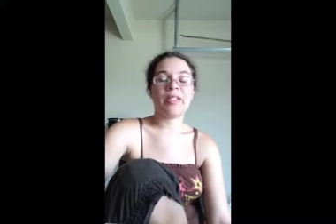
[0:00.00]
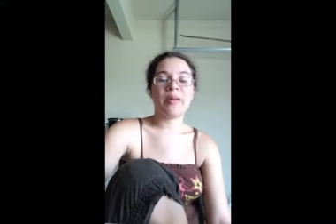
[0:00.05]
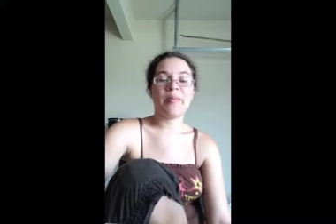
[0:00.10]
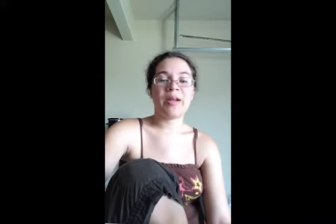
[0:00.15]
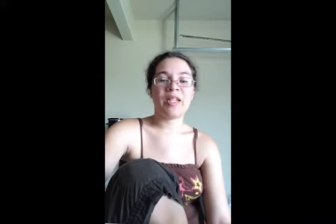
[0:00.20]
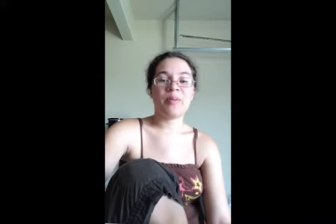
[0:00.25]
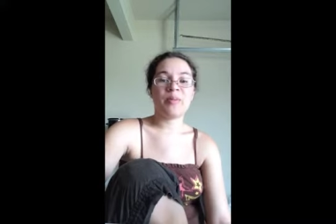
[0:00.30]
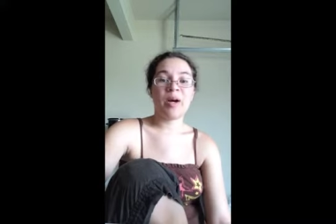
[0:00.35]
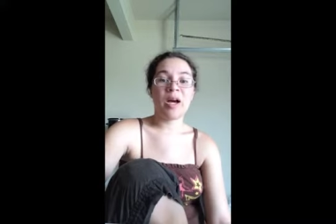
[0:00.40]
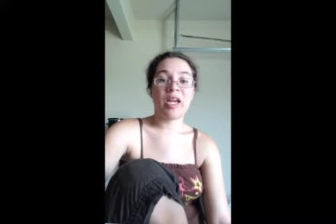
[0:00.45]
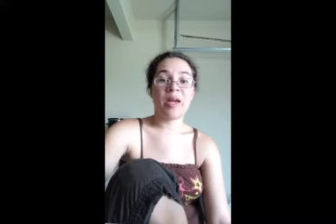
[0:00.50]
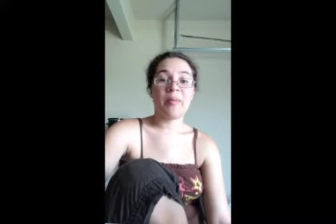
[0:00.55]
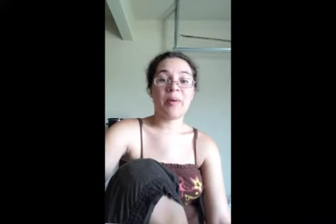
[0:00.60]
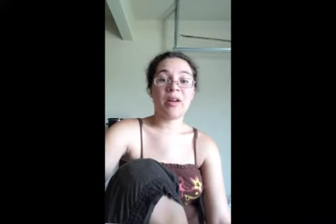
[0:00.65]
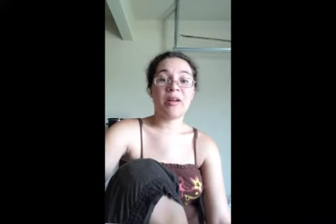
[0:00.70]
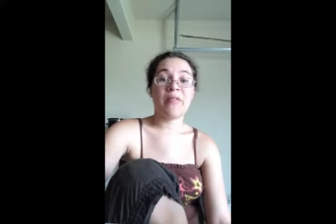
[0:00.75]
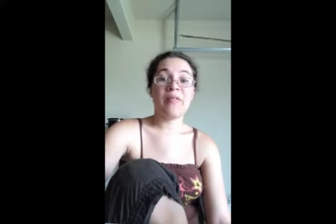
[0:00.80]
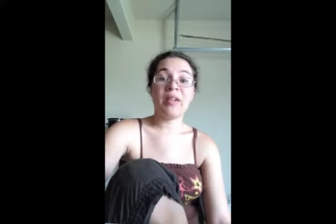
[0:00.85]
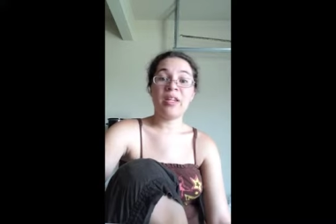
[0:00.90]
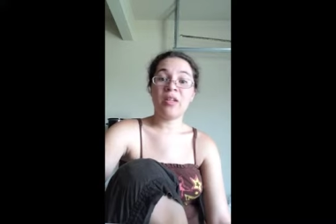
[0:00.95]
to Best Buy and
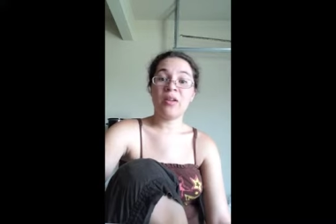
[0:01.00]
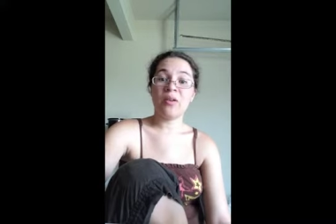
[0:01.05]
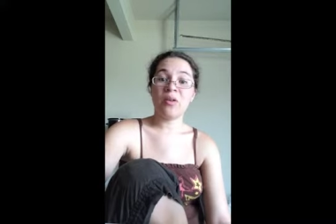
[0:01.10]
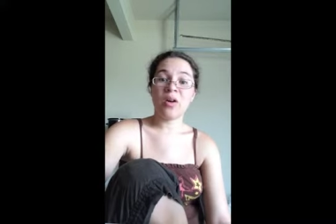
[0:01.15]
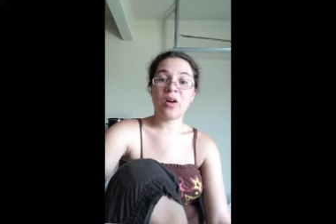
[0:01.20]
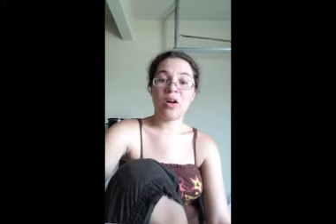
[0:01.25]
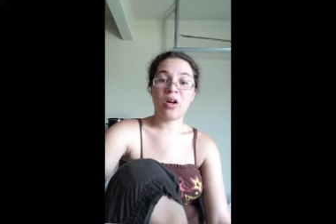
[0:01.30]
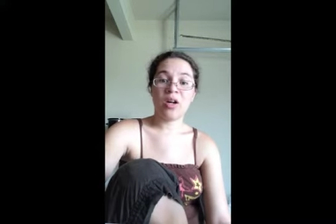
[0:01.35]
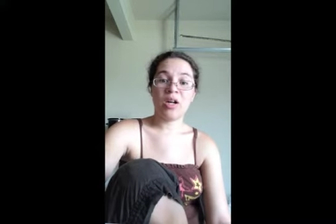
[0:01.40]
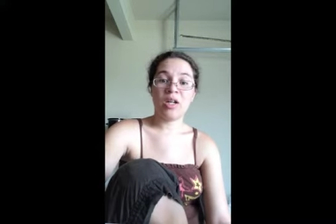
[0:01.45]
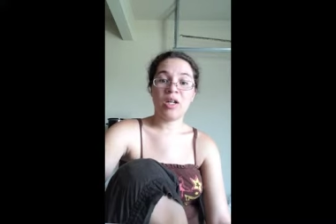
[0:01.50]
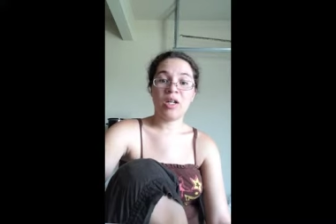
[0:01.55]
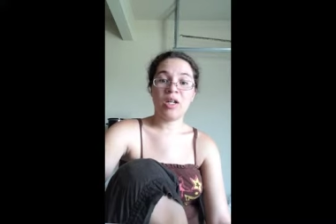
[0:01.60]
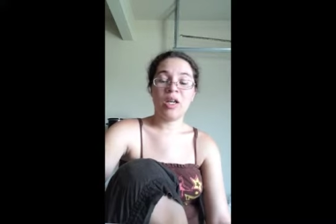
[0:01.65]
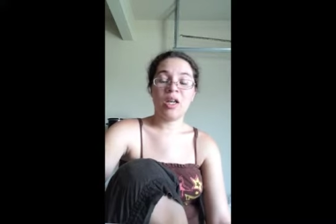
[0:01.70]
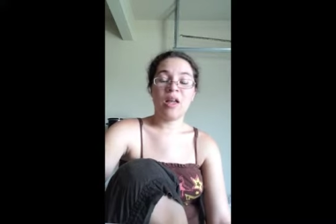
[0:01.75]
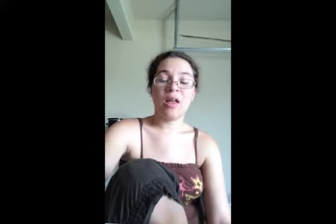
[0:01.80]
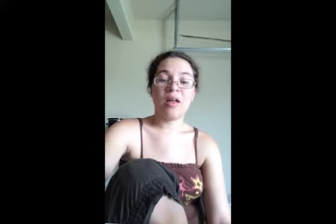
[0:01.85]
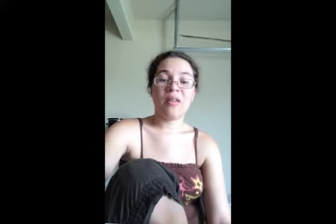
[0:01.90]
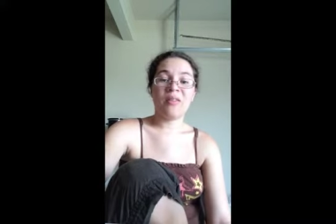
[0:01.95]
bought a video card,
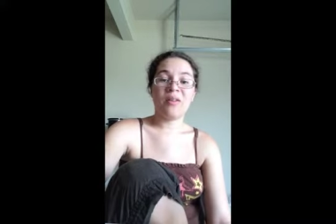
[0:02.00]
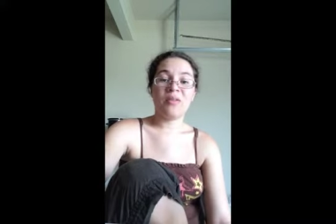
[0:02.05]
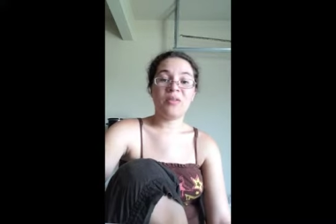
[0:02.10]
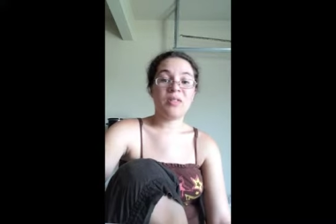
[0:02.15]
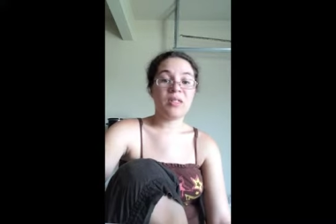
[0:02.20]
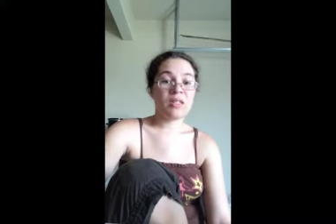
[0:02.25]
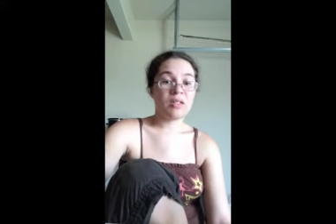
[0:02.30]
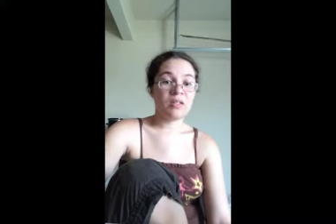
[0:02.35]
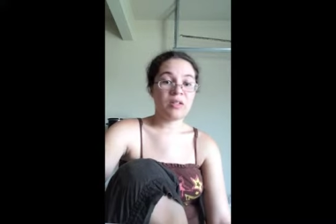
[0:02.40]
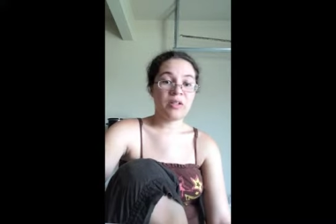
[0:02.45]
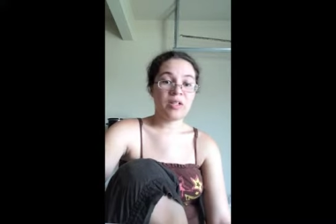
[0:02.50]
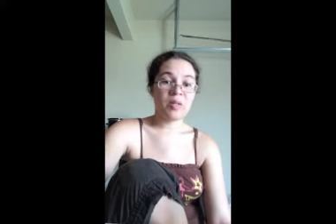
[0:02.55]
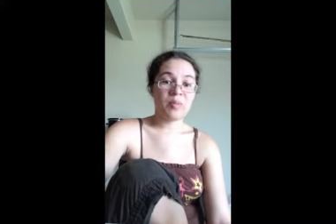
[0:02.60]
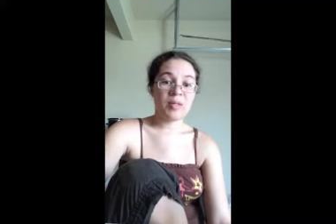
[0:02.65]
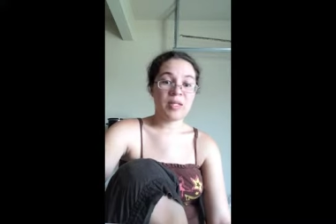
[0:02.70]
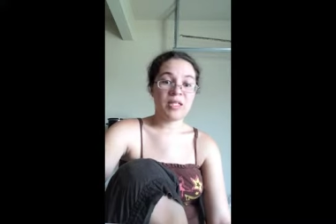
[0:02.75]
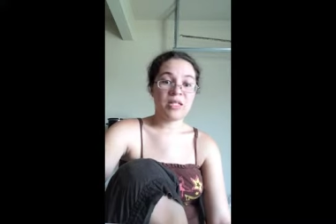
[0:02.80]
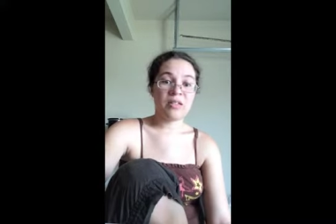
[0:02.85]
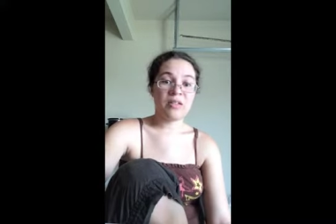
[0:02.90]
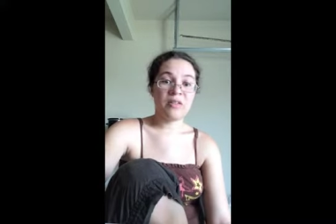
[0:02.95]
and those things are
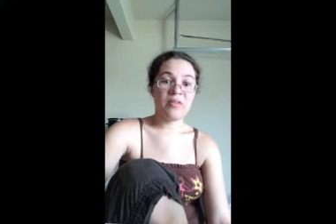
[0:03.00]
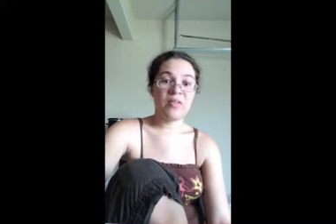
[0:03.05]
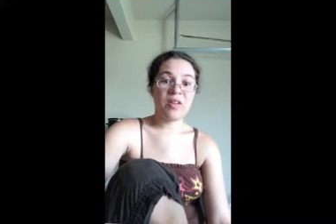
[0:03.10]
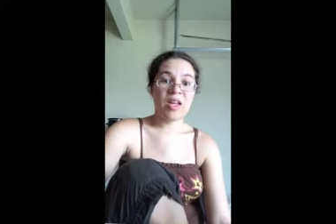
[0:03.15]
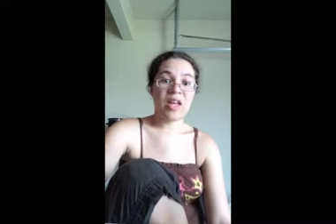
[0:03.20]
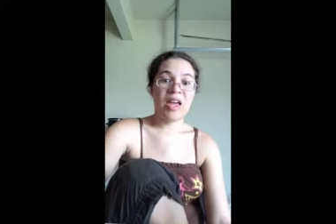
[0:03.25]
expensive.